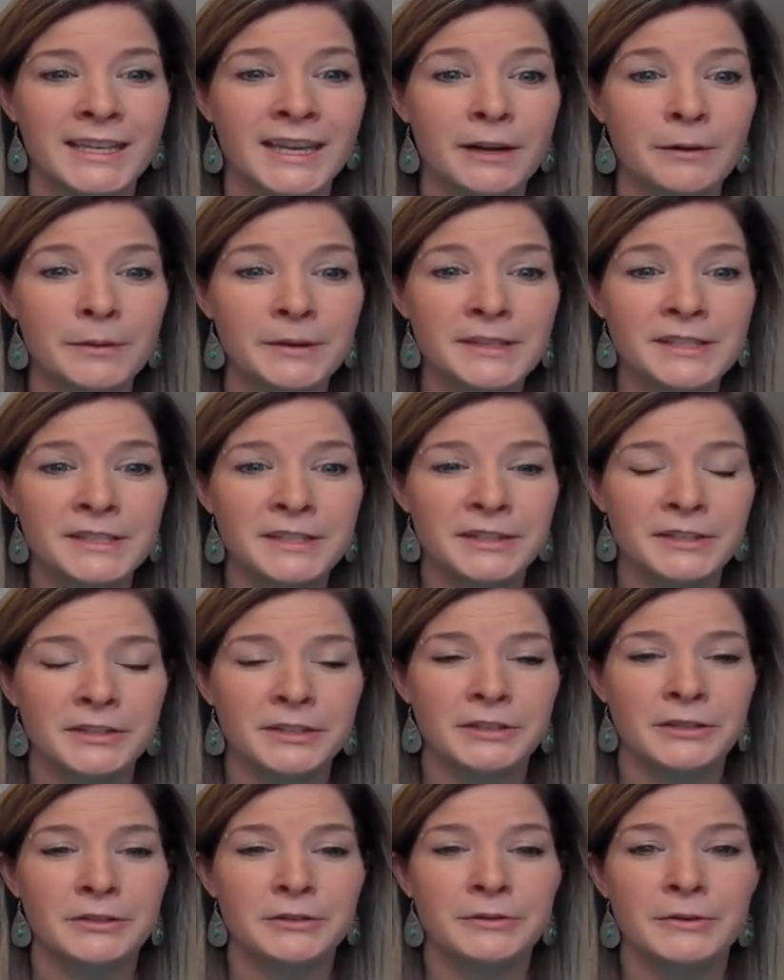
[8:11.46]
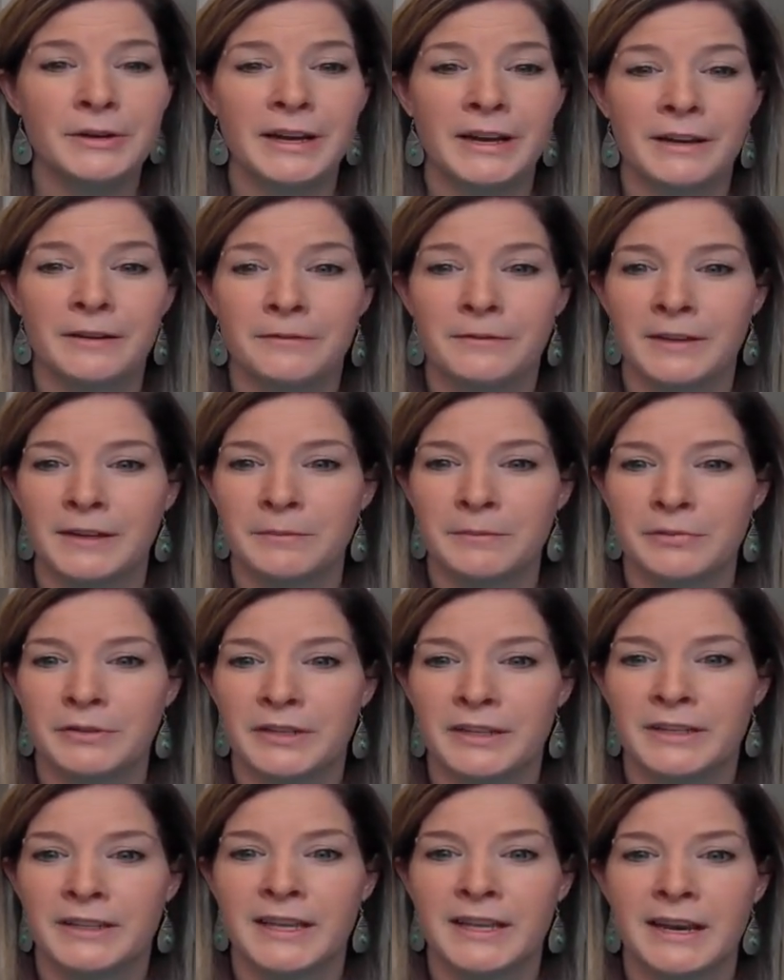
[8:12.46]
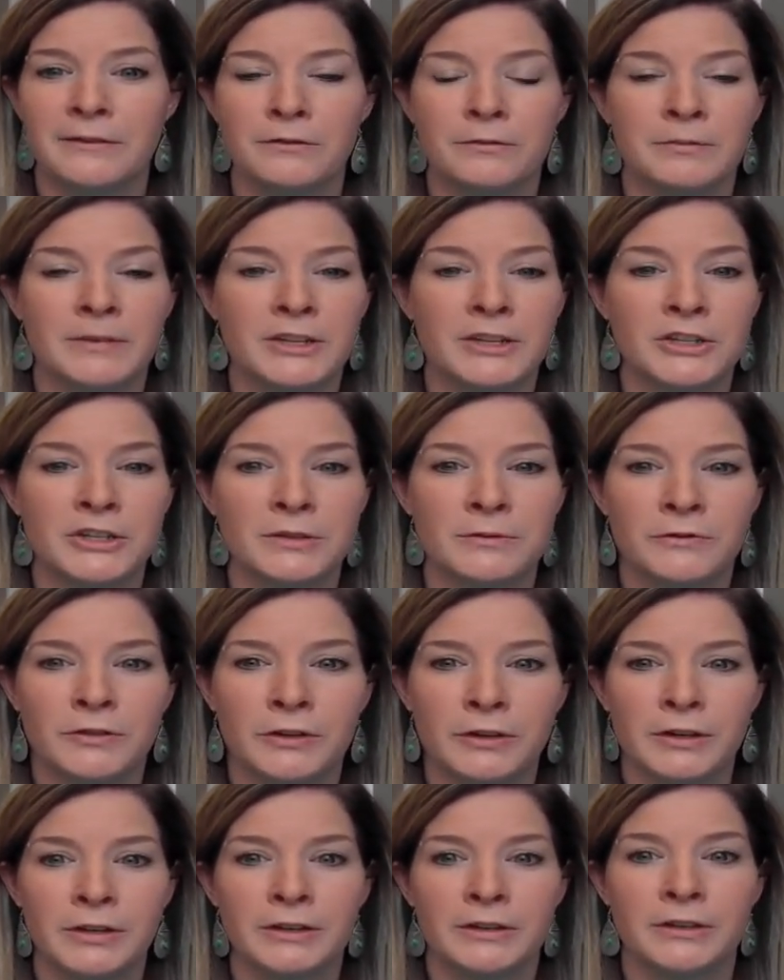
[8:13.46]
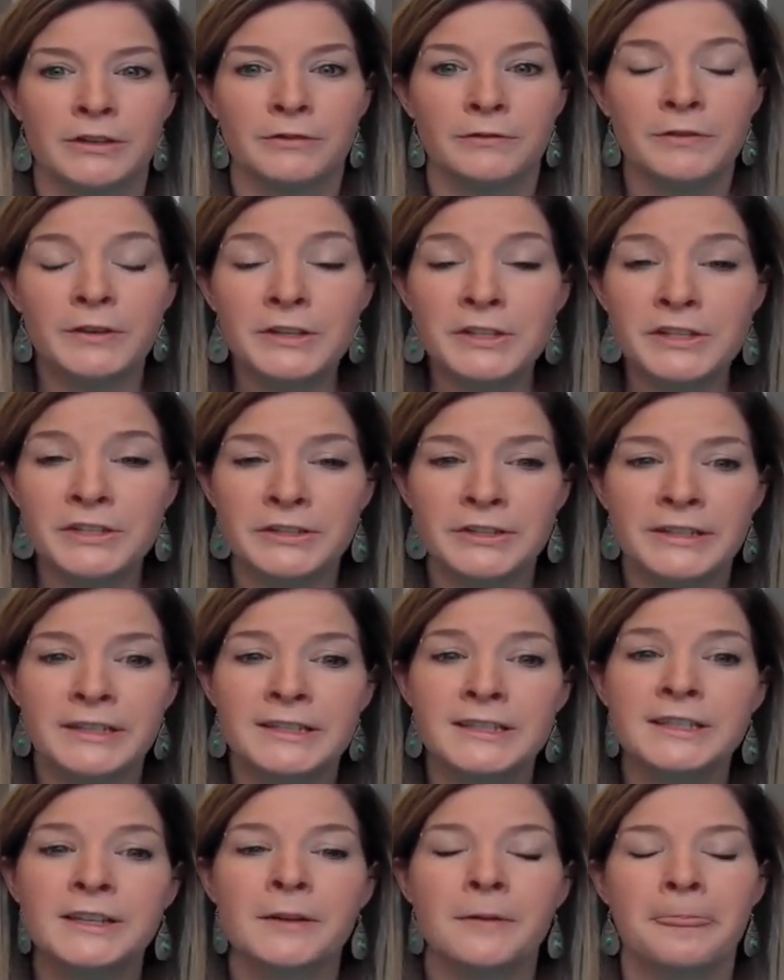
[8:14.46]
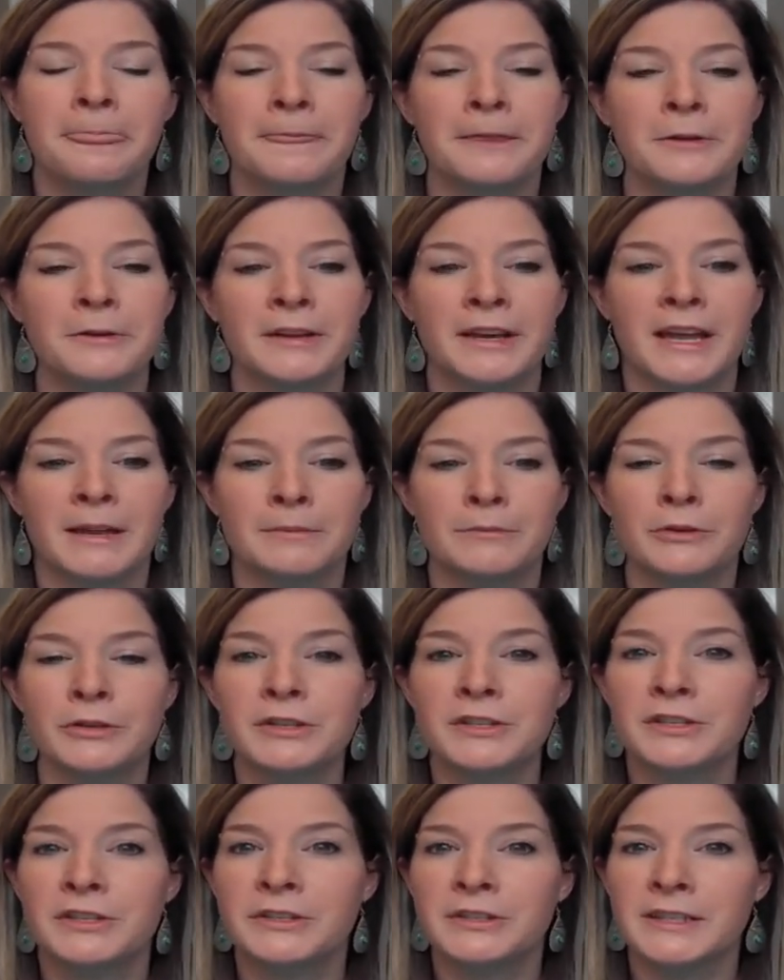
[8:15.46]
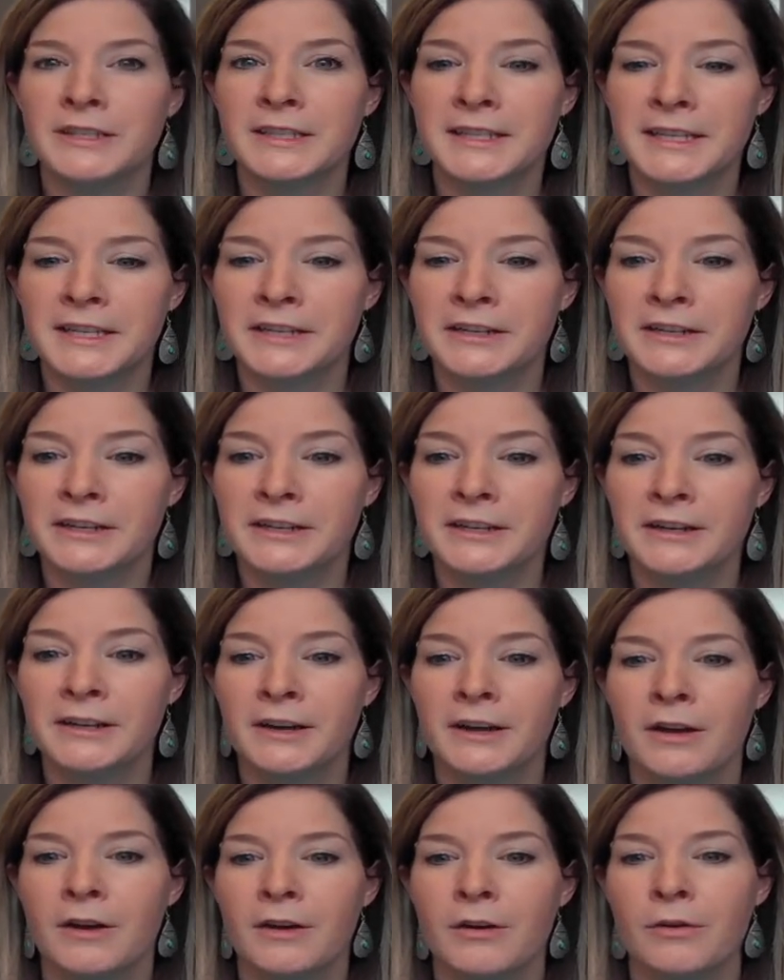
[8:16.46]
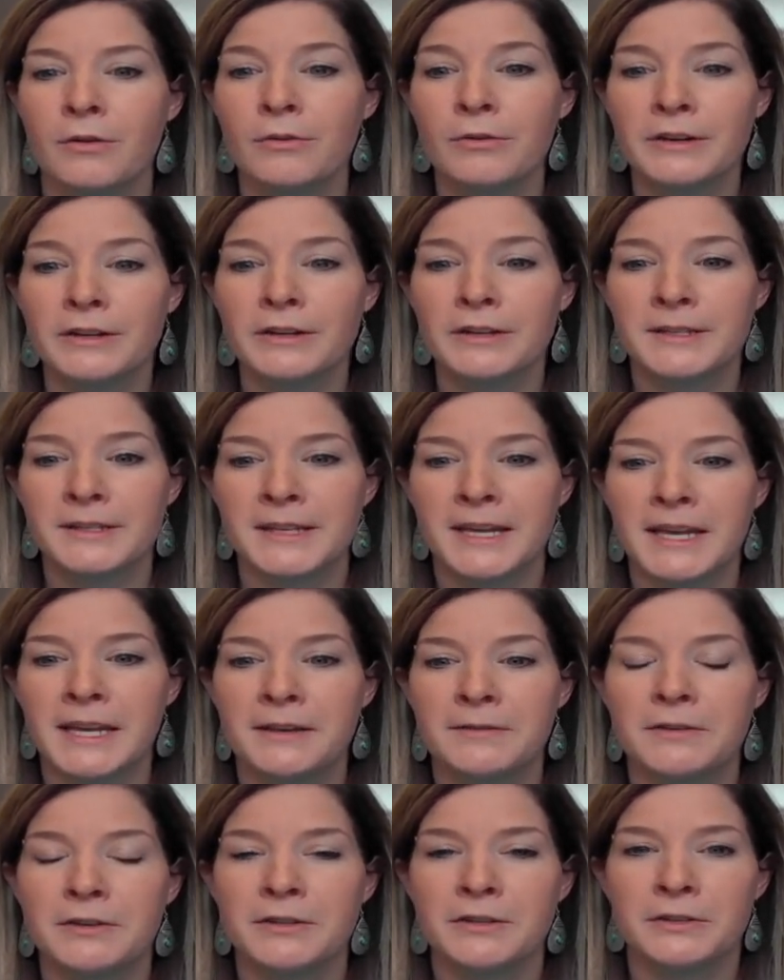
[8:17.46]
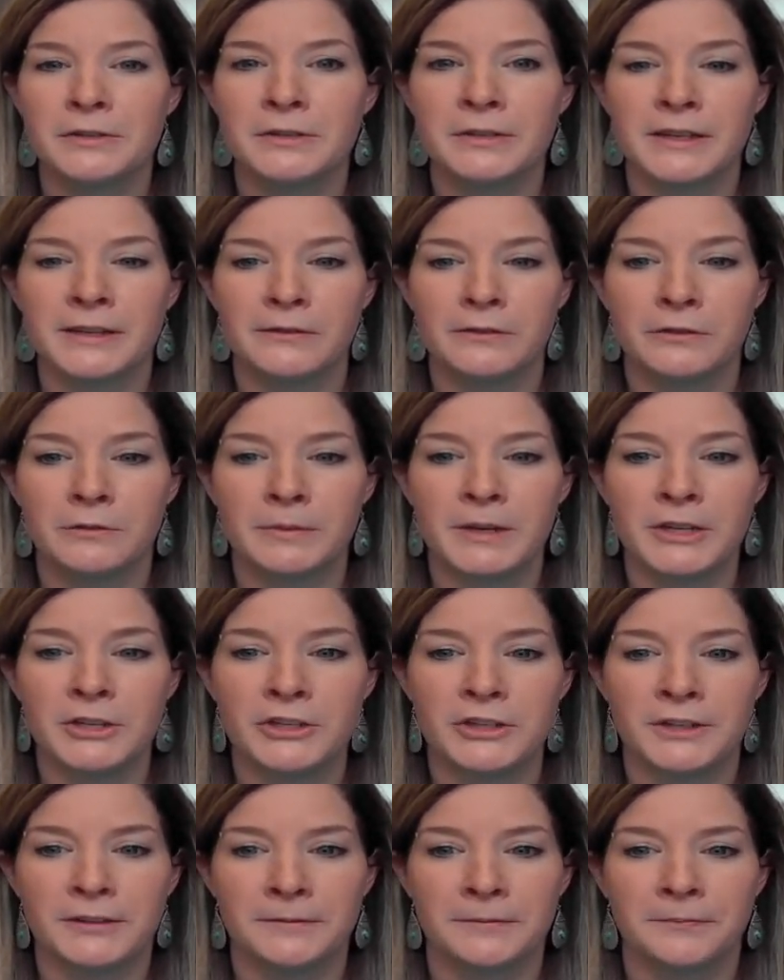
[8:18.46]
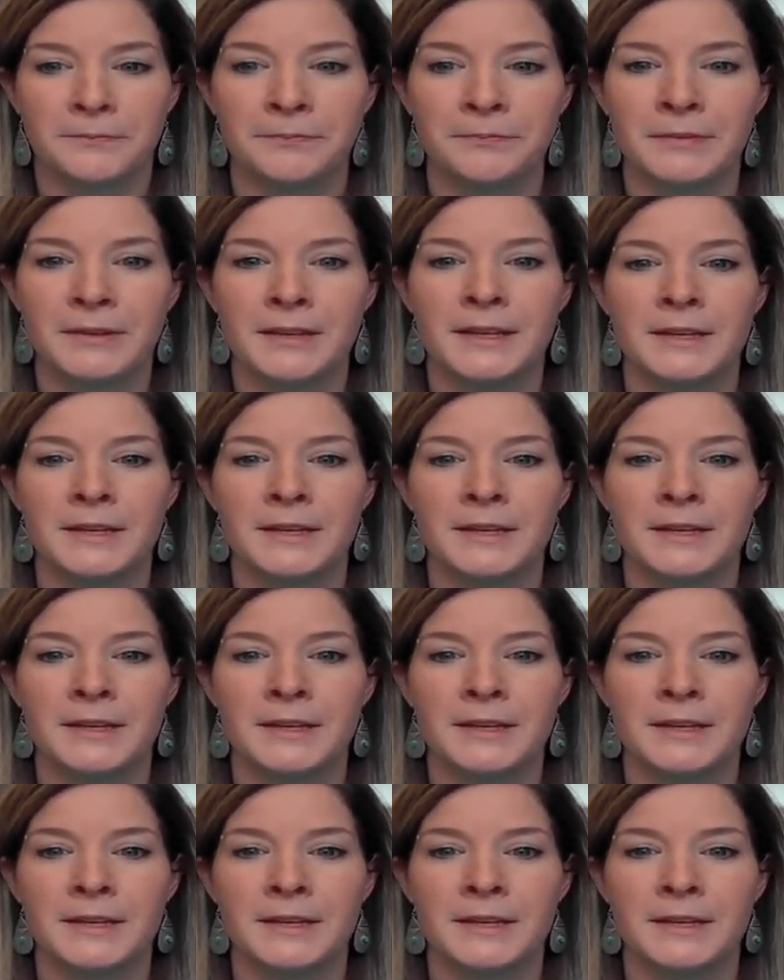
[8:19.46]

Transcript: Now, once you have inputted that information for your first student, you can add more students here or save your student information.